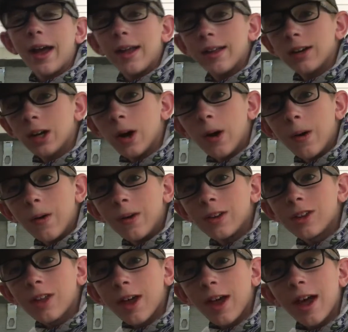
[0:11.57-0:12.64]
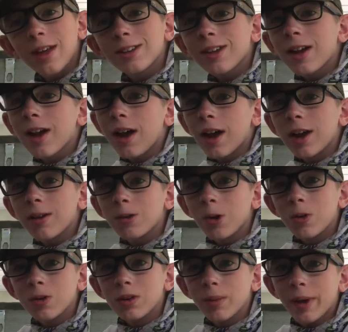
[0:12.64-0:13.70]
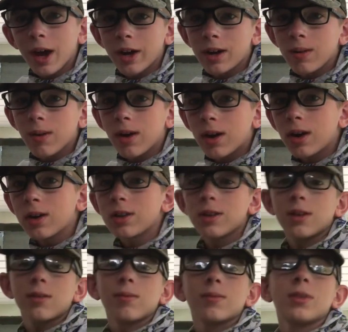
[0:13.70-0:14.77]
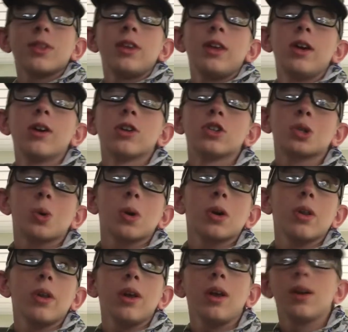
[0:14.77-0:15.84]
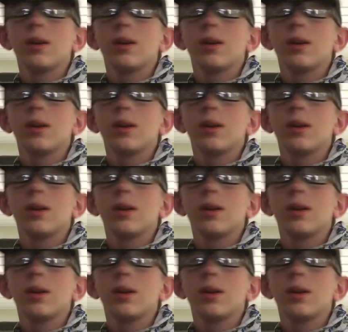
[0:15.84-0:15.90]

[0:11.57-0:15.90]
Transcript: knows that I am going to the Boundary Waters here shortly.